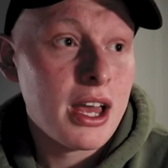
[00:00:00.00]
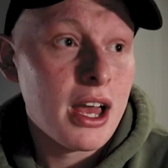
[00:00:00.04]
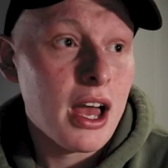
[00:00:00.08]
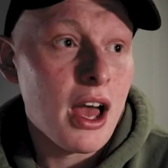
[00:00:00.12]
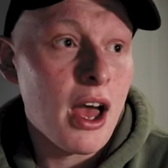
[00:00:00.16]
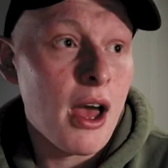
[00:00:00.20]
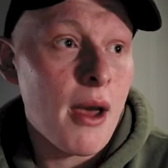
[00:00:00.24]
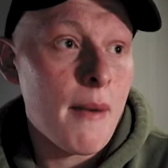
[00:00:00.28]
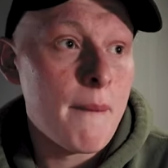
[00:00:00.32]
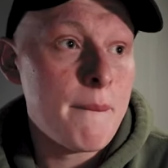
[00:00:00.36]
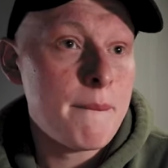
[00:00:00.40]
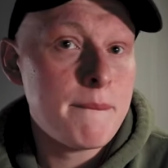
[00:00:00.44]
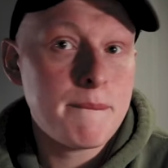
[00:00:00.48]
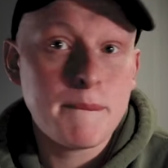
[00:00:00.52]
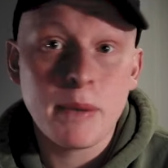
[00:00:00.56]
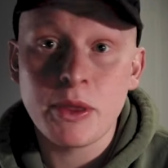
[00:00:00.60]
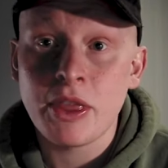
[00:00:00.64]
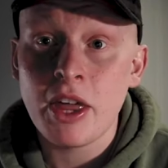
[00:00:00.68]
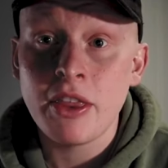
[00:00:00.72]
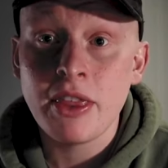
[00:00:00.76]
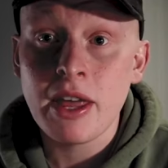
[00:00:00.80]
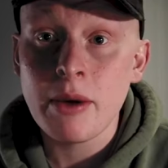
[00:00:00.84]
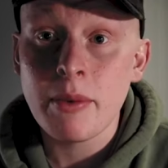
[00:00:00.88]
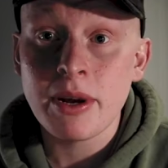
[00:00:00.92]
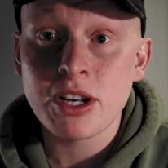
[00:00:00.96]
Um, but
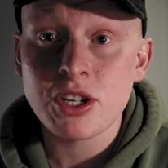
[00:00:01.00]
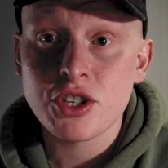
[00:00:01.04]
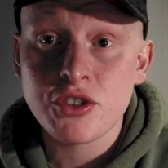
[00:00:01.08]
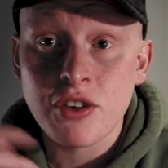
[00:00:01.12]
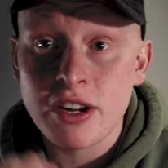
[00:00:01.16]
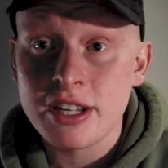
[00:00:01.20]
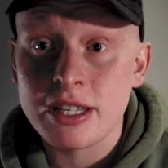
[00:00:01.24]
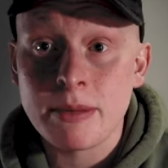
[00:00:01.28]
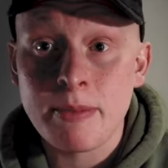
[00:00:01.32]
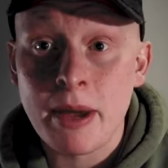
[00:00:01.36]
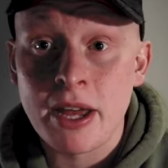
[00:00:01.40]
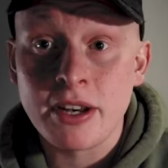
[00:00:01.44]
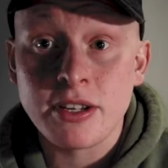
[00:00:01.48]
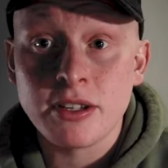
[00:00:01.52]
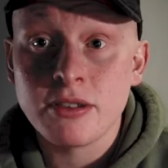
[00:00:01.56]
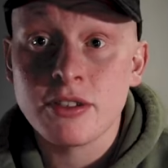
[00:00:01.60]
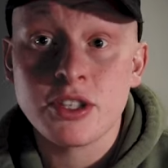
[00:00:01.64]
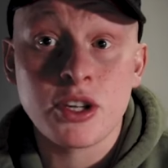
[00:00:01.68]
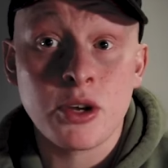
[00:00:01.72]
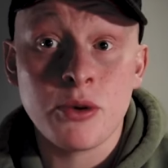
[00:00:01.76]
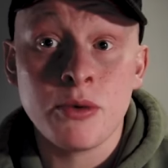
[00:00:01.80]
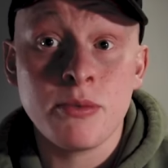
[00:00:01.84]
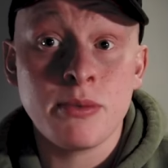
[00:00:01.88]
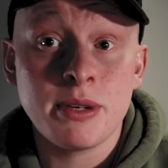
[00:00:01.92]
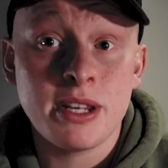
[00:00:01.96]
then they went straight to bed,
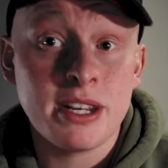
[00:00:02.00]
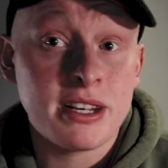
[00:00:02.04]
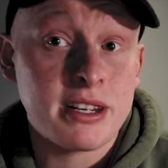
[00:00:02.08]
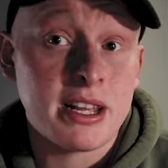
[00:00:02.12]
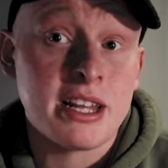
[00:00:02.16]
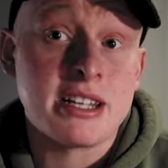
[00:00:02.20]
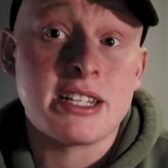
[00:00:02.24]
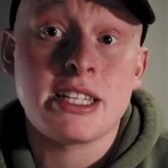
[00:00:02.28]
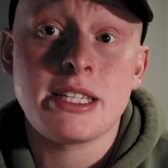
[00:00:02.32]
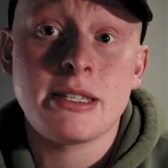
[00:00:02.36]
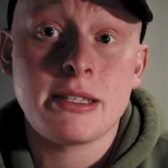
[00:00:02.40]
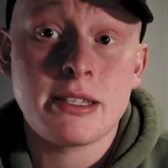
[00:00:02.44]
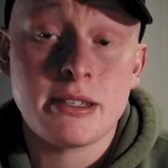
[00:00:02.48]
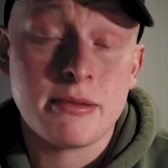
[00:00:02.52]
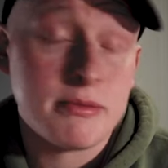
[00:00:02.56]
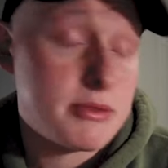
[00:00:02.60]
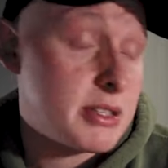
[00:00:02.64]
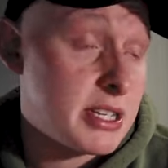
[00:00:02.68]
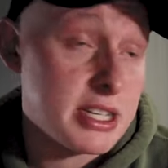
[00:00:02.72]
so we didn't get to,